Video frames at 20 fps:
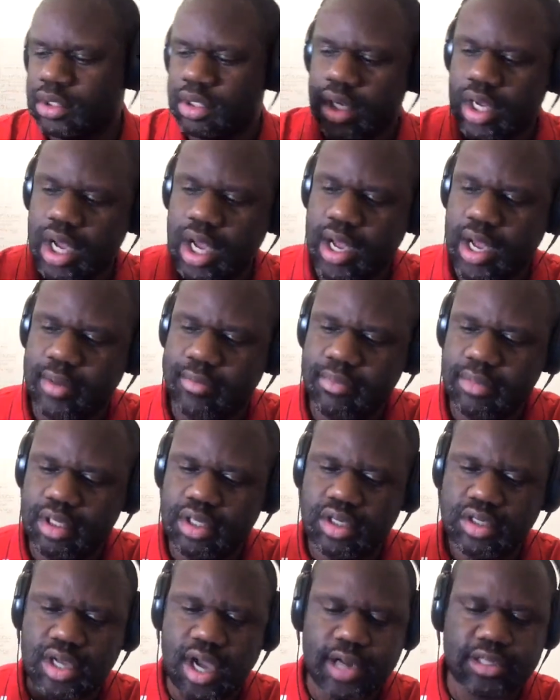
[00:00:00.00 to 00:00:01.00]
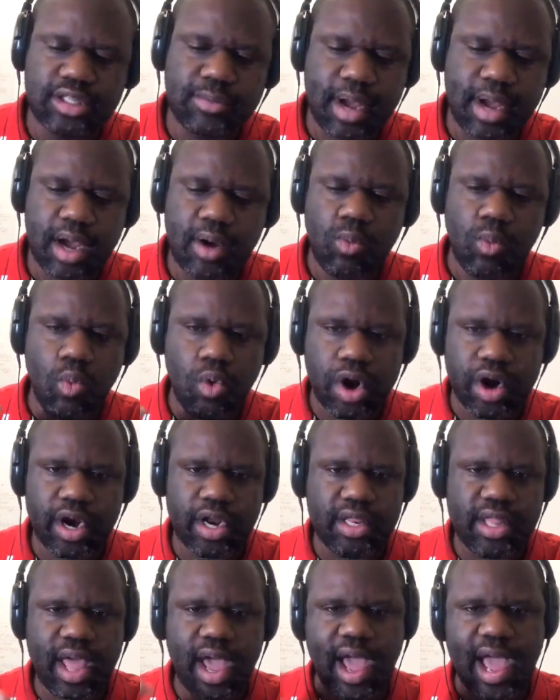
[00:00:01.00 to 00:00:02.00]
Um, you talked about wearing
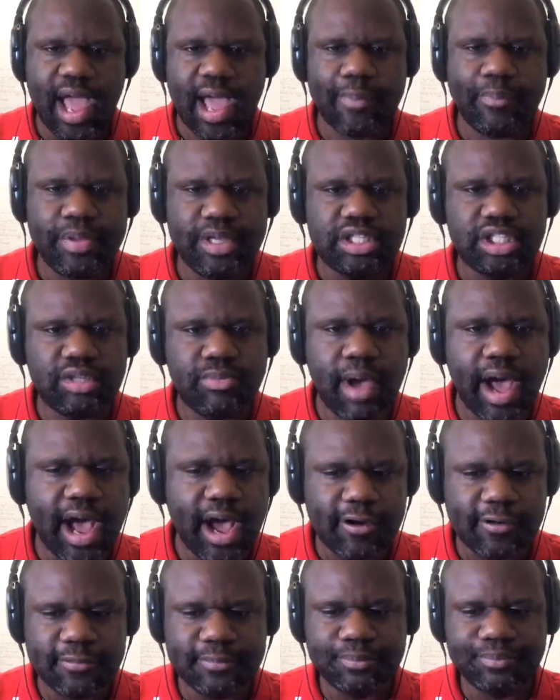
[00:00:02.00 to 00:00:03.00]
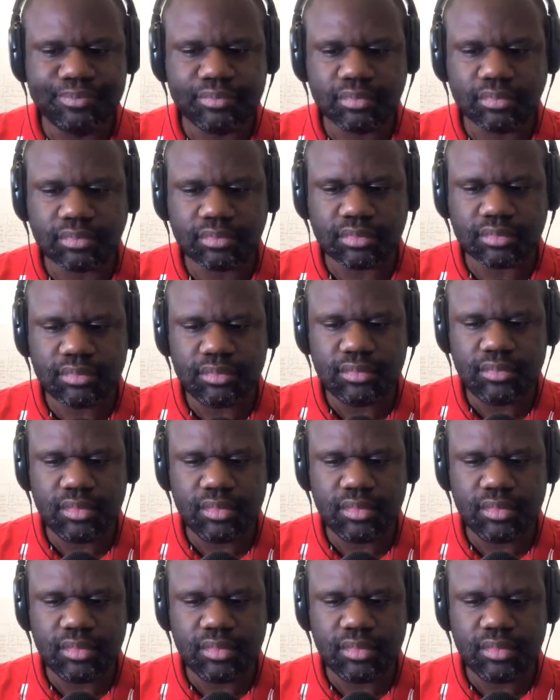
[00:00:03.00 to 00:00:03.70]
the happy smile. Yes,